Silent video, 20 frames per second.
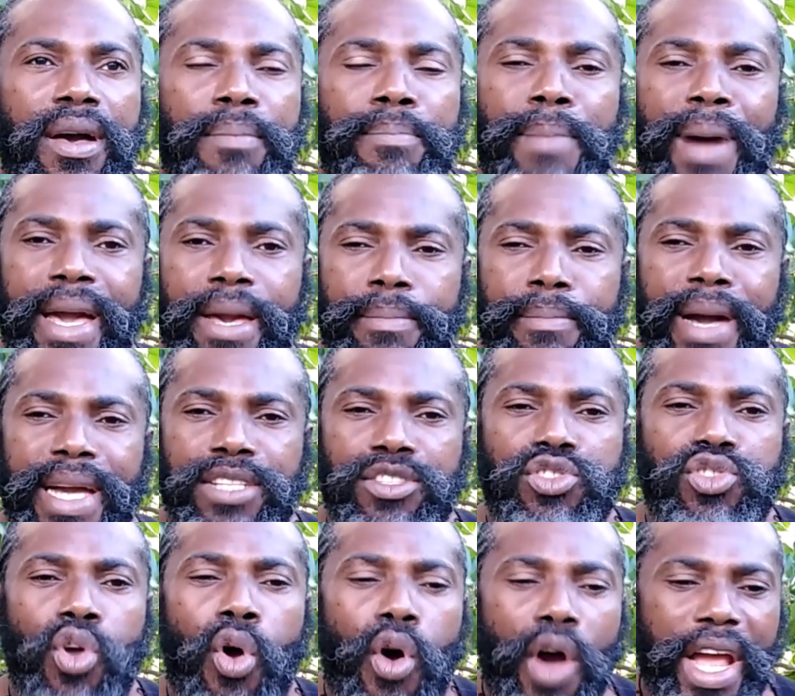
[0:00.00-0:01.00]
My
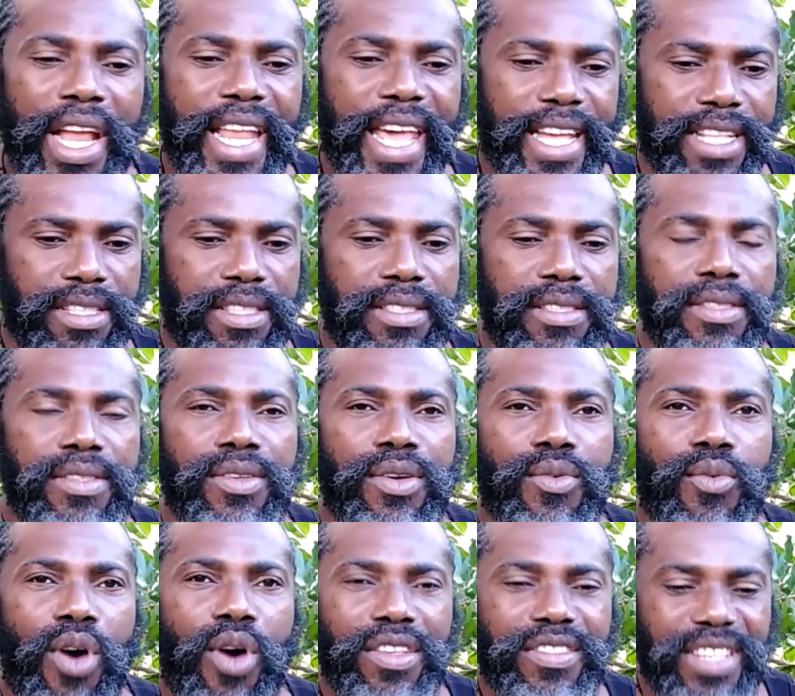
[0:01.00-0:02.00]
toilet
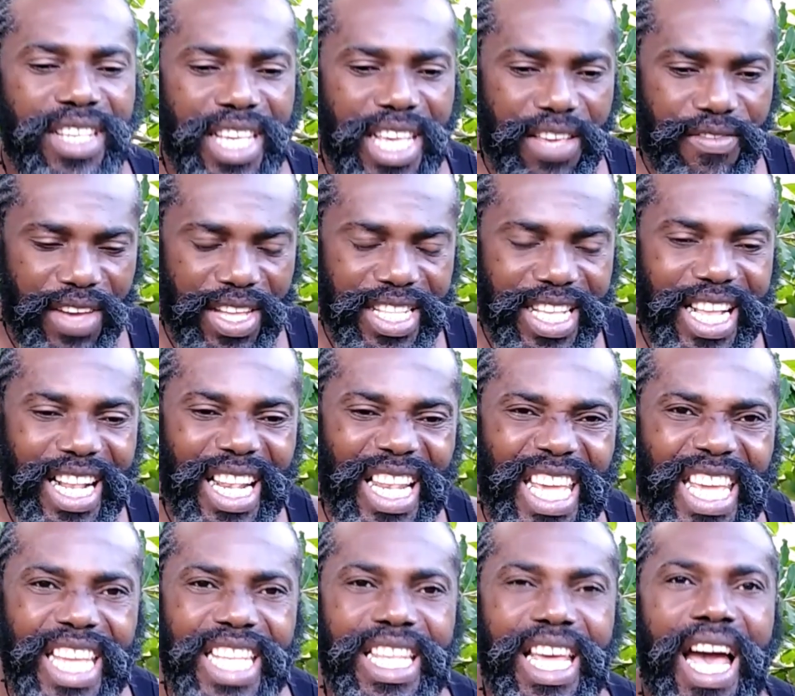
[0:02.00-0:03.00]
wasn't even
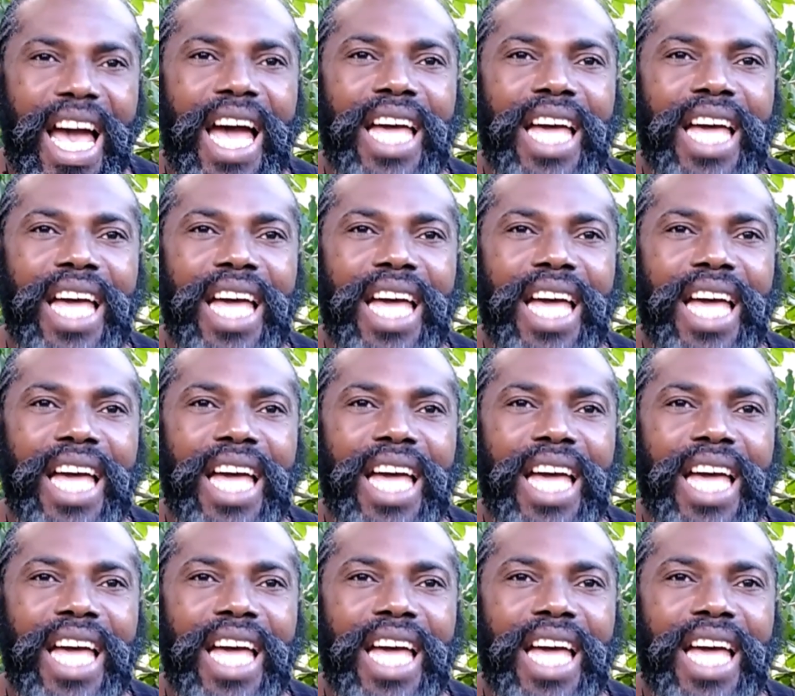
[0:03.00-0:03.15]
clean,